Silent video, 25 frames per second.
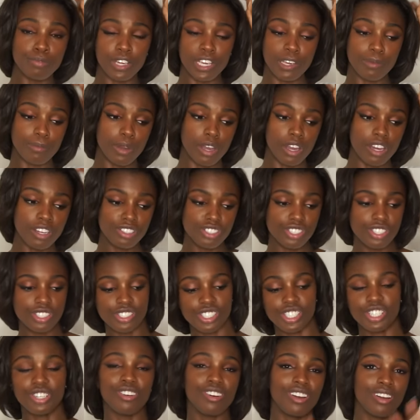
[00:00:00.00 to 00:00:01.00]
pretty much
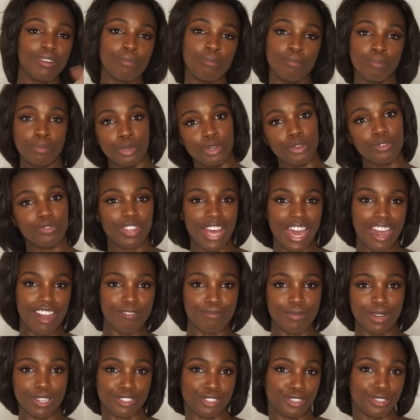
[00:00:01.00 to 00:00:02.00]
she got moved out
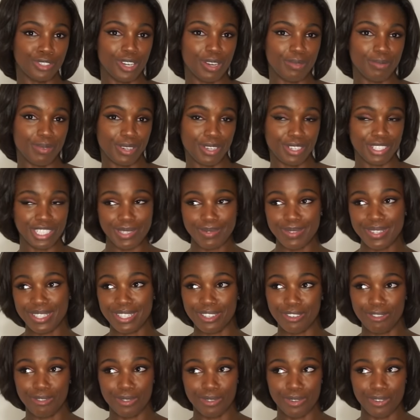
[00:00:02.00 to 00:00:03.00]
of my tutor because she was
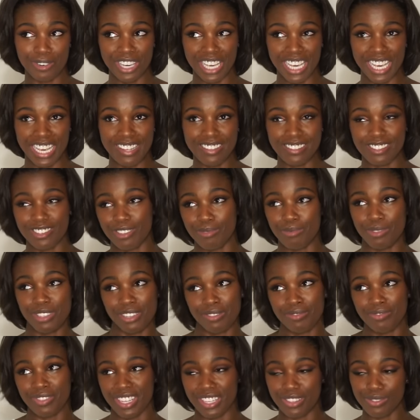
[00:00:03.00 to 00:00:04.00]
too naughty so then we
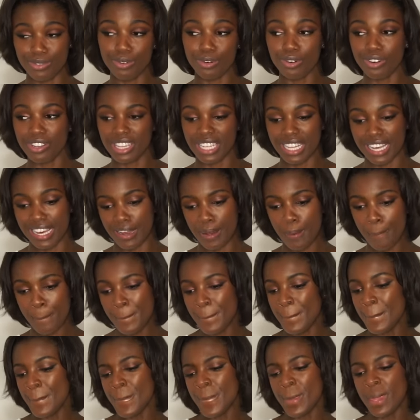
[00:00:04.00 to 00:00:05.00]
didn't really talk then
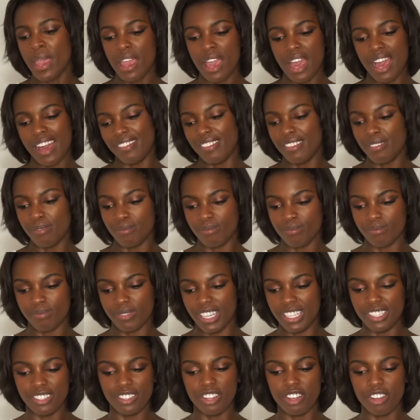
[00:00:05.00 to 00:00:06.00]
and um,
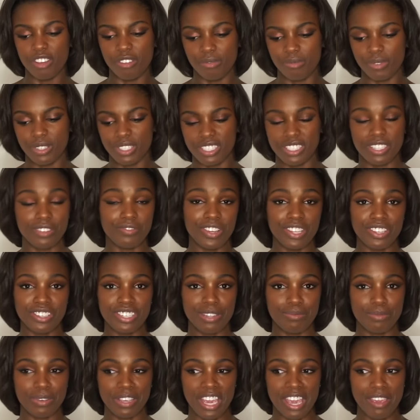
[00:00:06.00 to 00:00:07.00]
I don't know we just
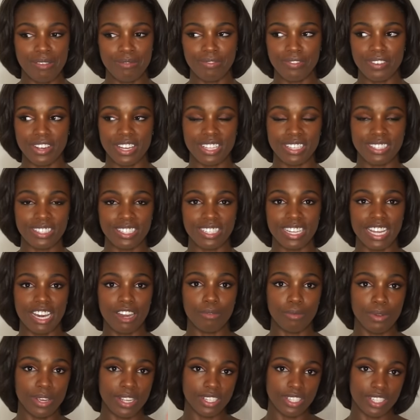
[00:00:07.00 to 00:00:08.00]
eventually became friends and
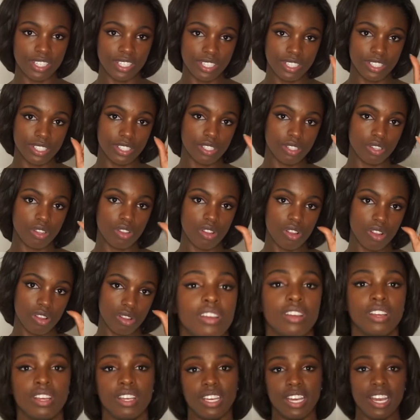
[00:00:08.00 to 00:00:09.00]
now we're just
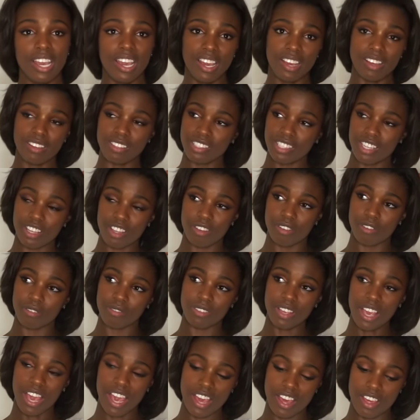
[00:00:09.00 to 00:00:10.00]
yeah so
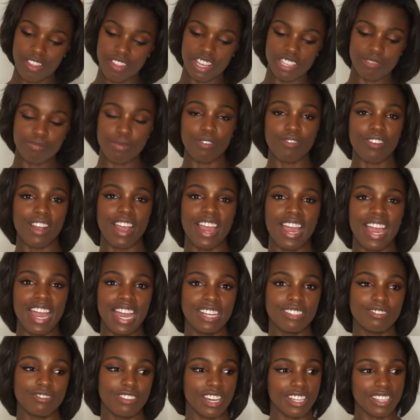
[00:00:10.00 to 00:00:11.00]
yeah that's my right
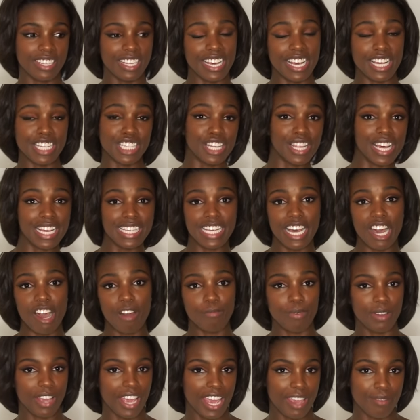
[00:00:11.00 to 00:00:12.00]
hand right there so that's how
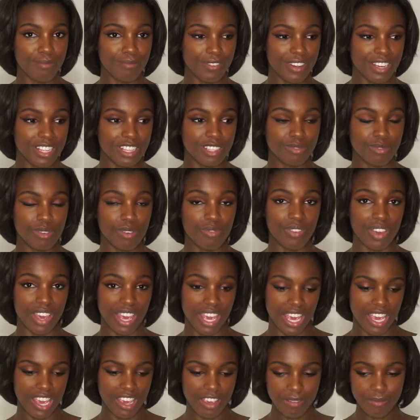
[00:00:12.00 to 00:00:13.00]
I became friends with
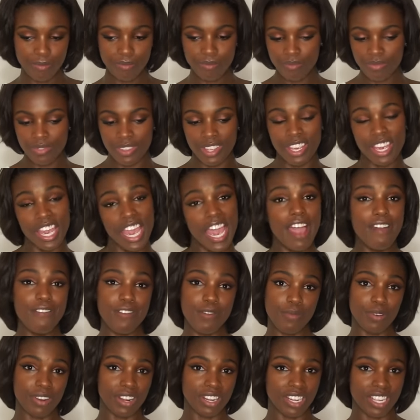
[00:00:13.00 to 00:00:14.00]
E
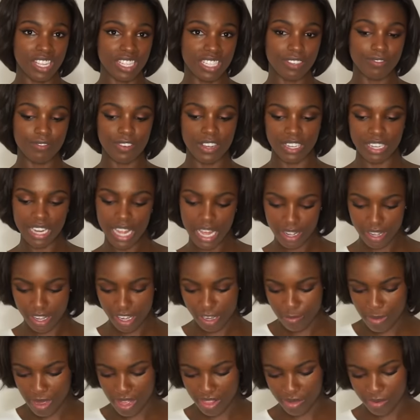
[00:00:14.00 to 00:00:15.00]
everybody needs a friend like her by